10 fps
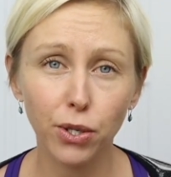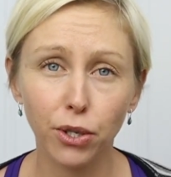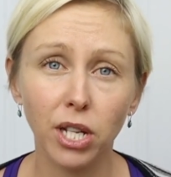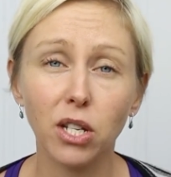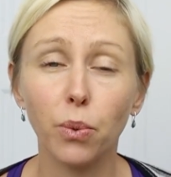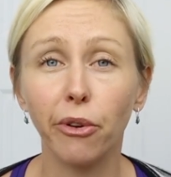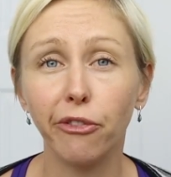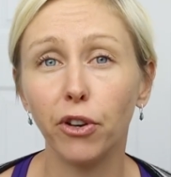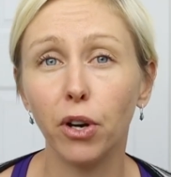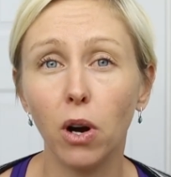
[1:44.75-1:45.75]
you do need to
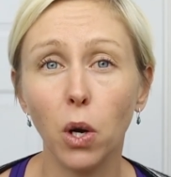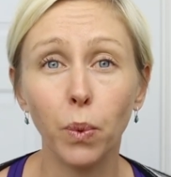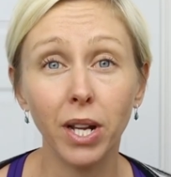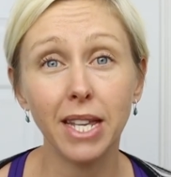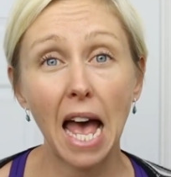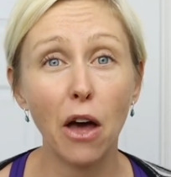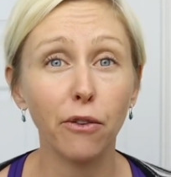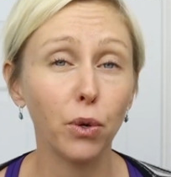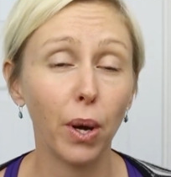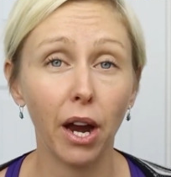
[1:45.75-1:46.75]
refer on when it's out
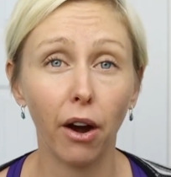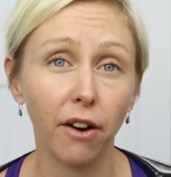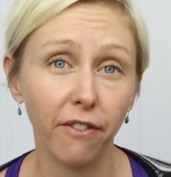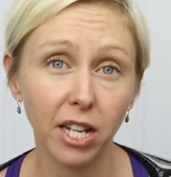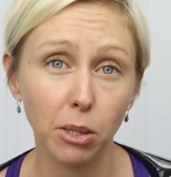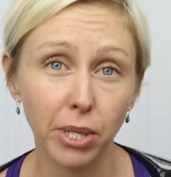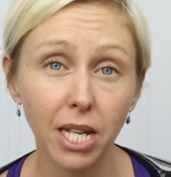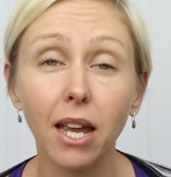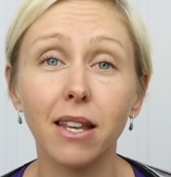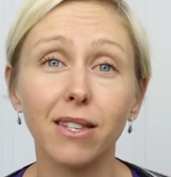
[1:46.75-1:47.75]
of your area of
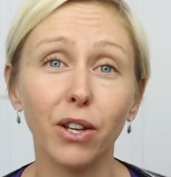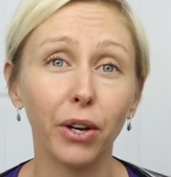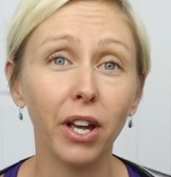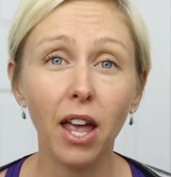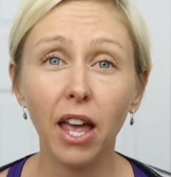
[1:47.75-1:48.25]
expertise. So